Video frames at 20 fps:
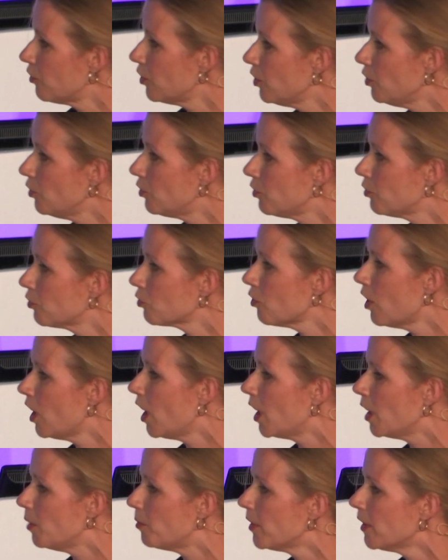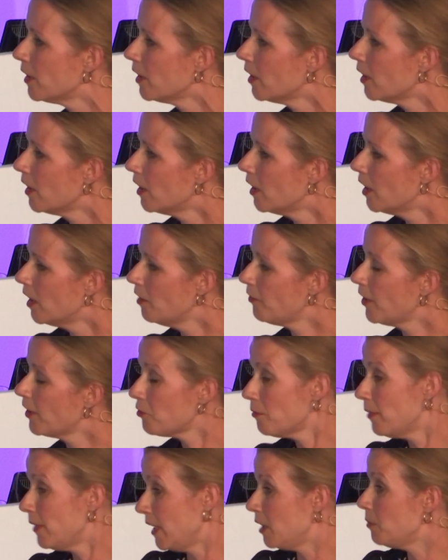that you describe have had a
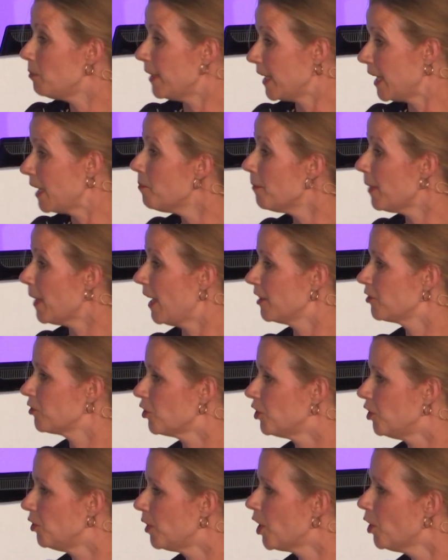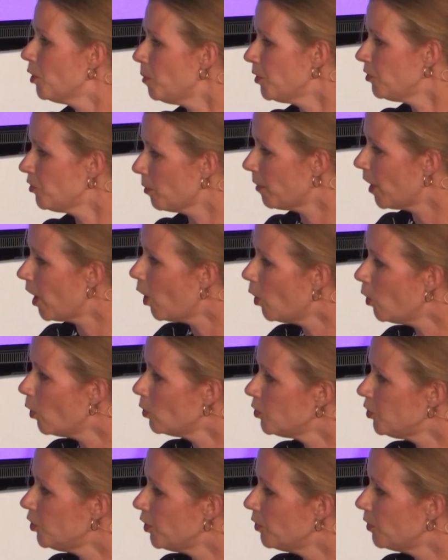really big impact on you and opened up a whole
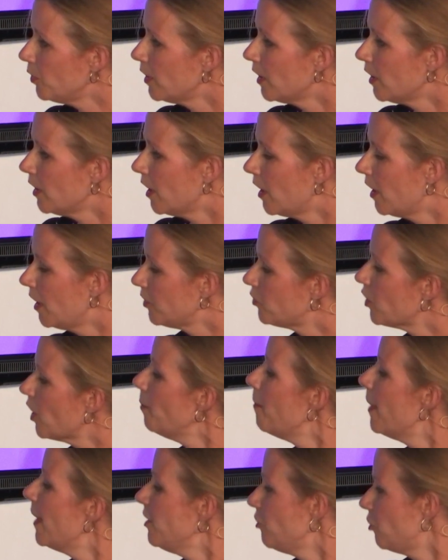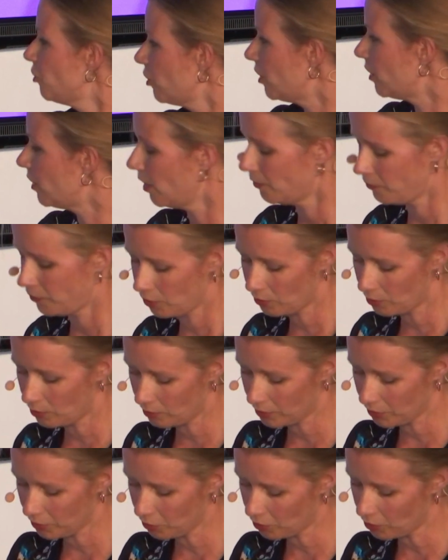new dimension of
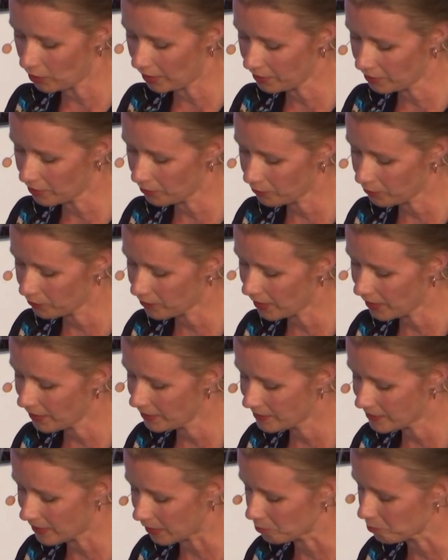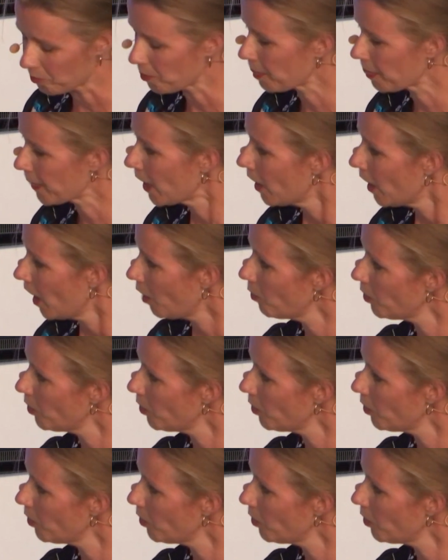your understanding. I